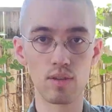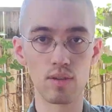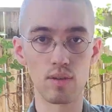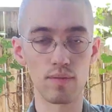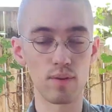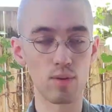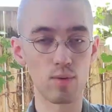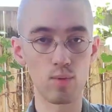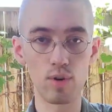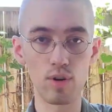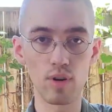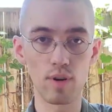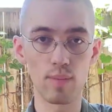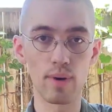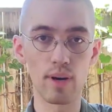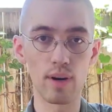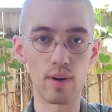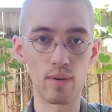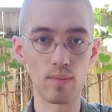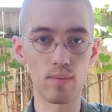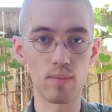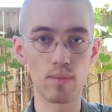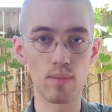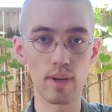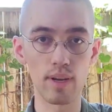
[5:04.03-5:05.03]
if you're worried
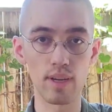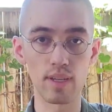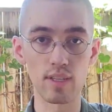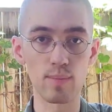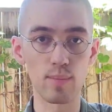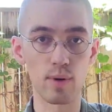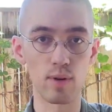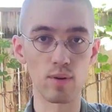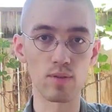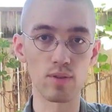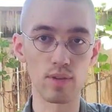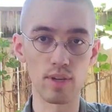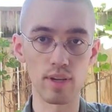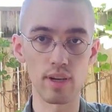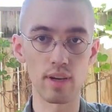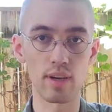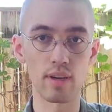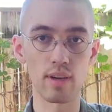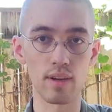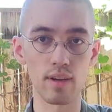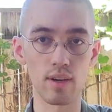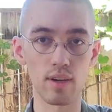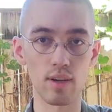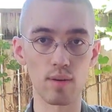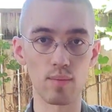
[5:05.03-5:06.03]
about exposing
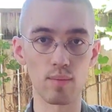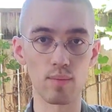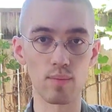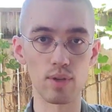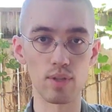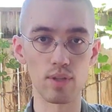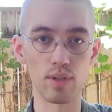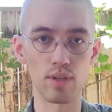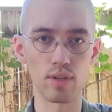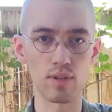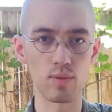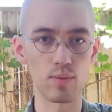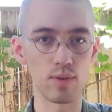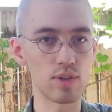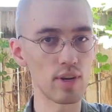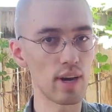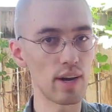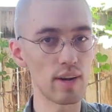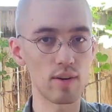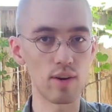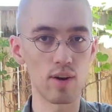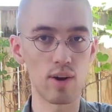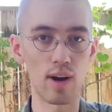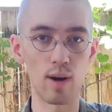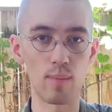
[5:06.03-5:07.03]
your position, which I
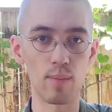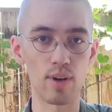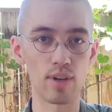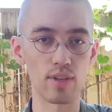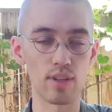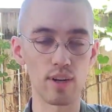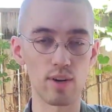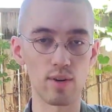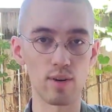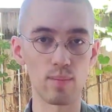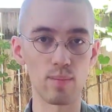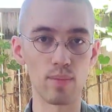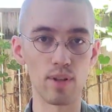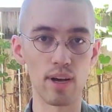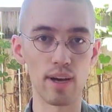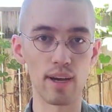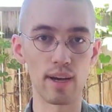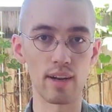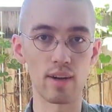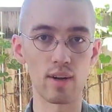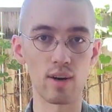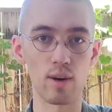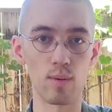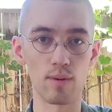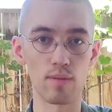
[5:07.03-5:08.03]
don't know how much that would apply
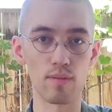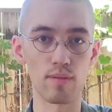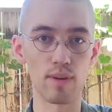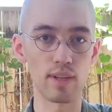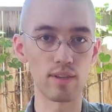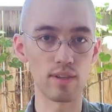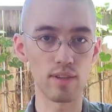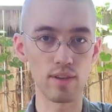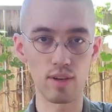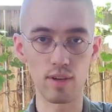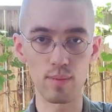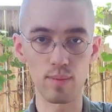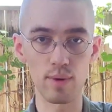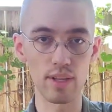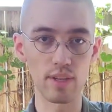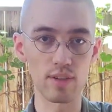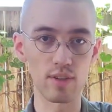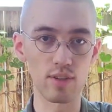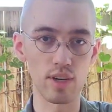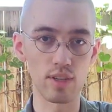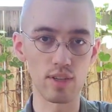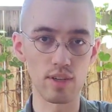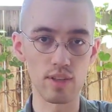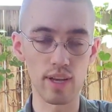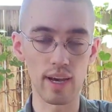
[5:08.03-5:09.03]
in home defense, you can be the
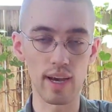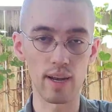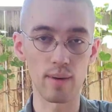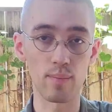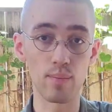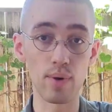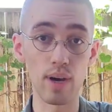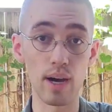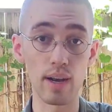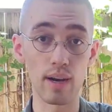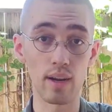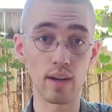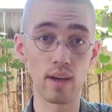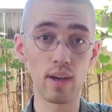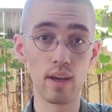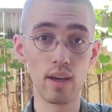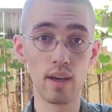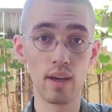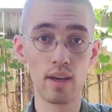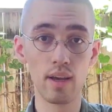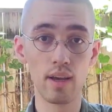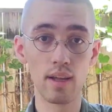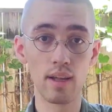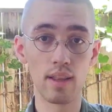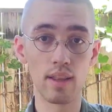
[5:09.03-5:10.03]
judge of that, but
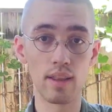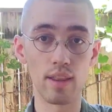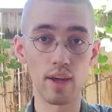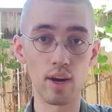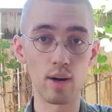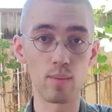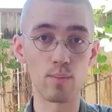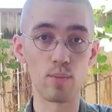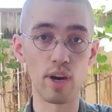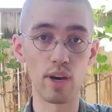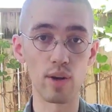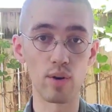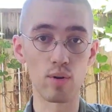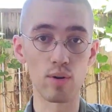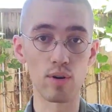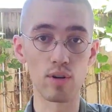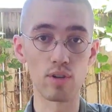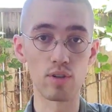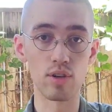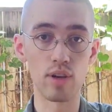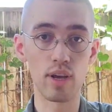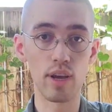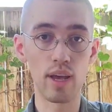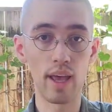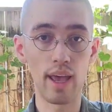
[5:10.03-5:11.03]
they are bright
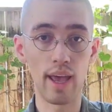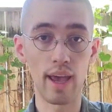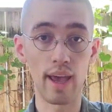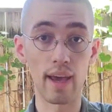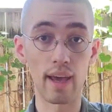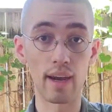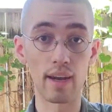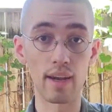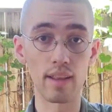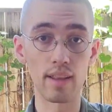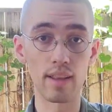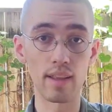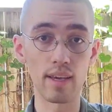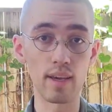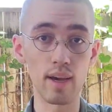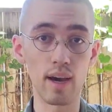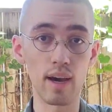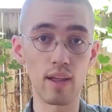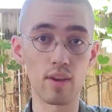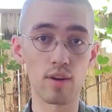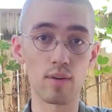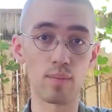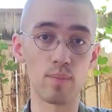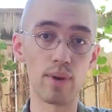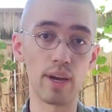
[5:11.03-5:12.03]
orange. And the
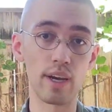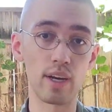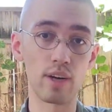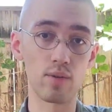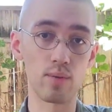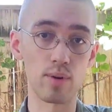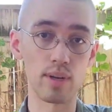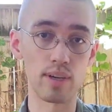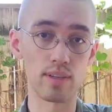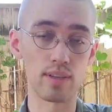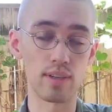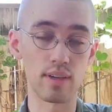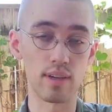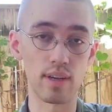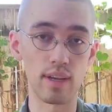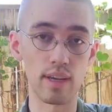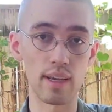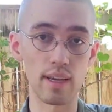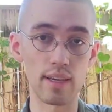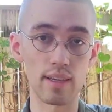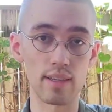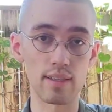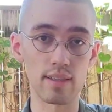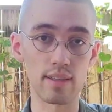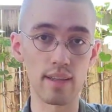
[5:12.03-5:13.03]
other bigger reason
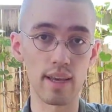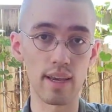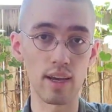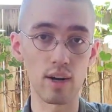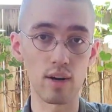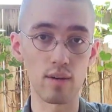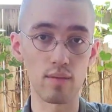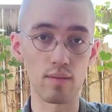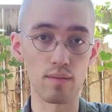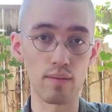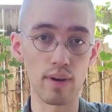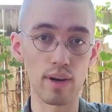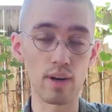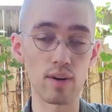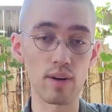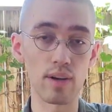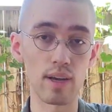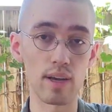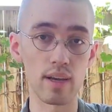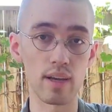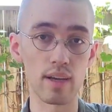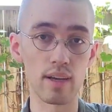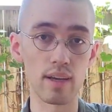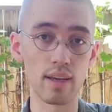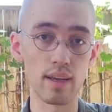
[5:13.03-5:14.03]
is they are
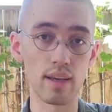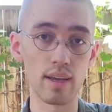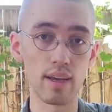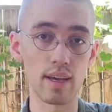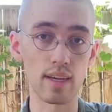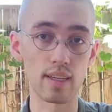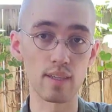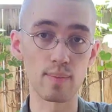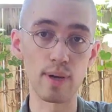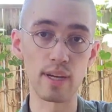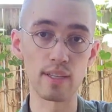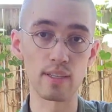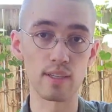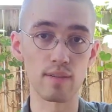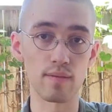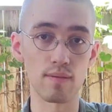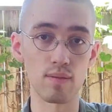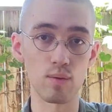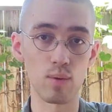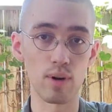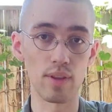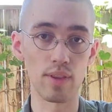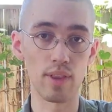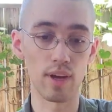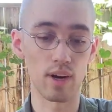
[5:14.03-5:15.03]
very expensive
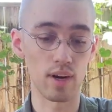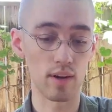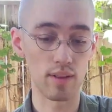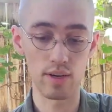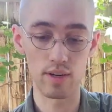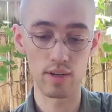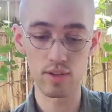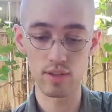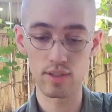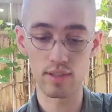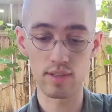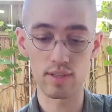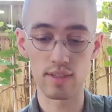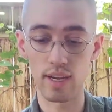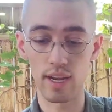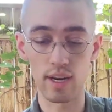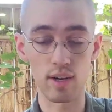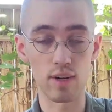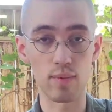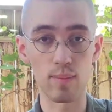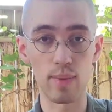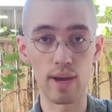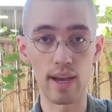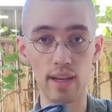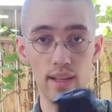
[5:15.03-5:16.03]
for what they are. They're just a
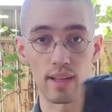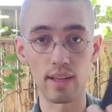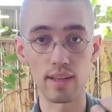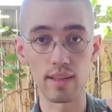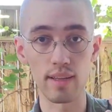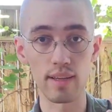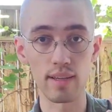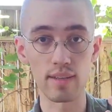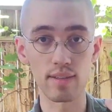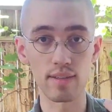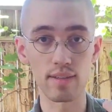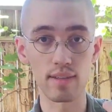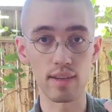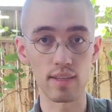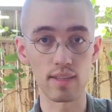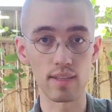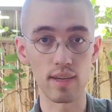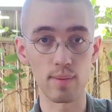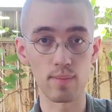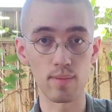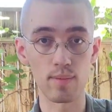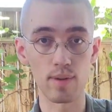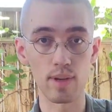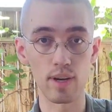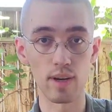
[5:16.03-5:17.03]
standard mag like this,
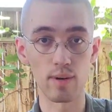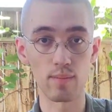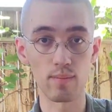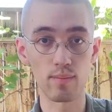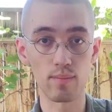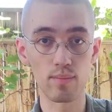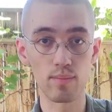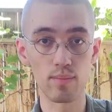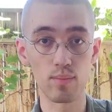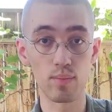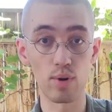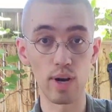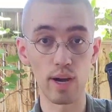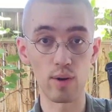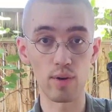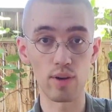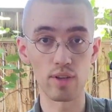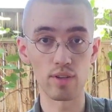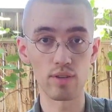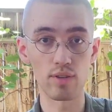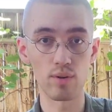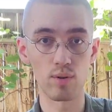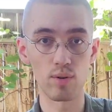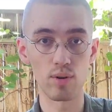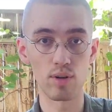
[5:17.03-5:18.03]
except, you know,
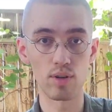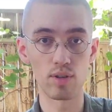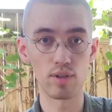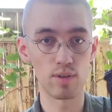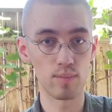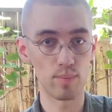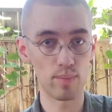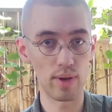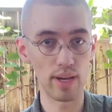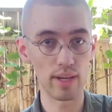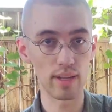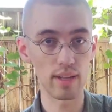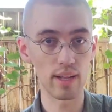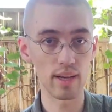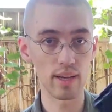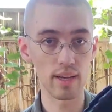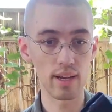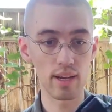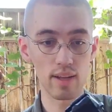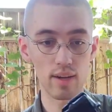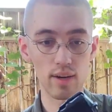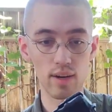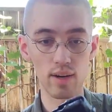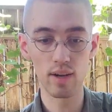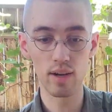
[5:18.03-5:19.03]
brownish orange, Bakelite
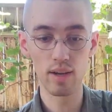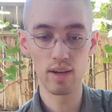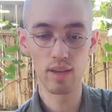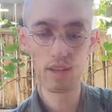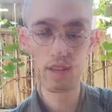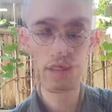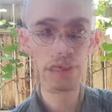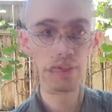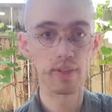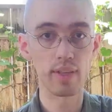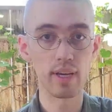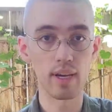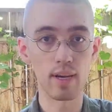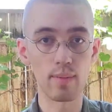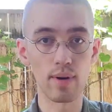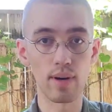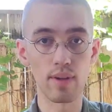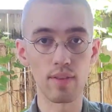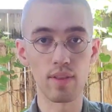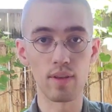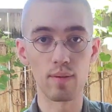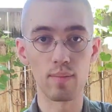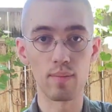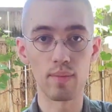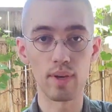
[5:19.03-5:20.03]
color. But the thing
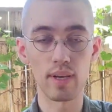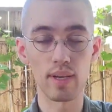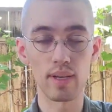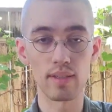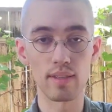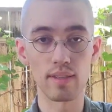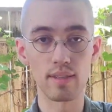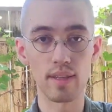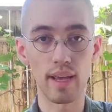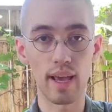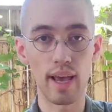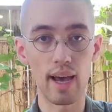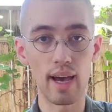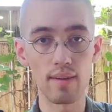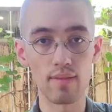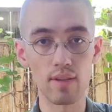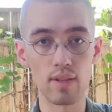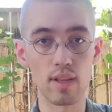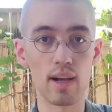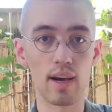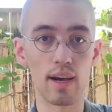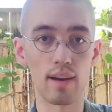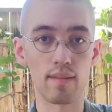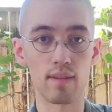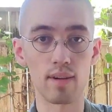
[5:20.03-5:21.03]
about them is they have a
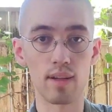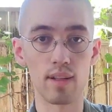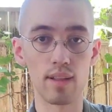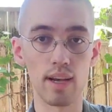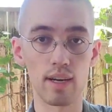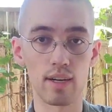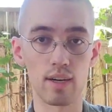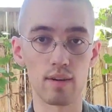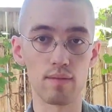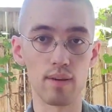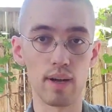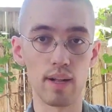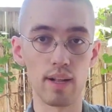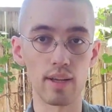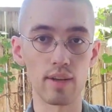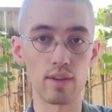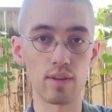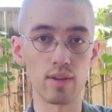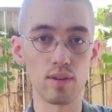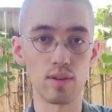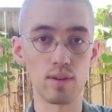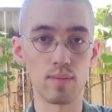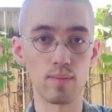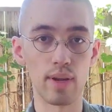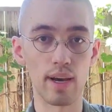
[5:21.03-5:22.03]
lot of collector value
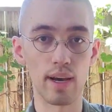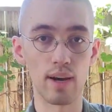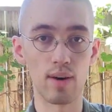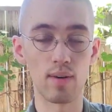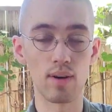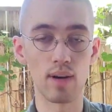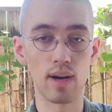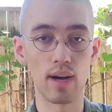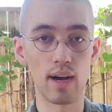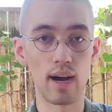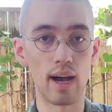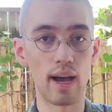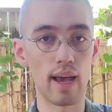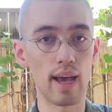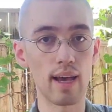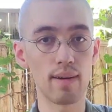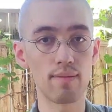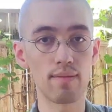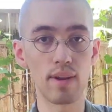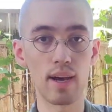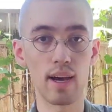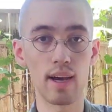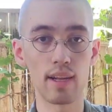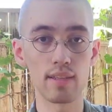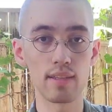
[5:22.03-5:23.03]
to them now. I
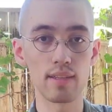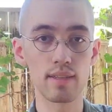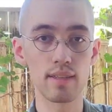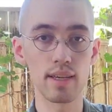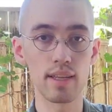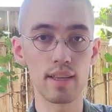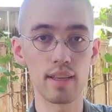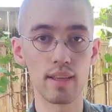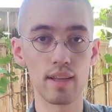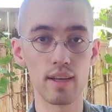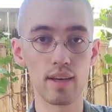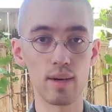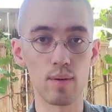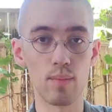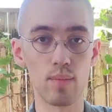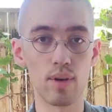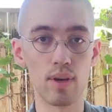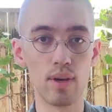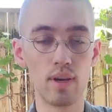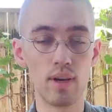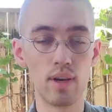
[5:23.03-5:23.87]
have not seen them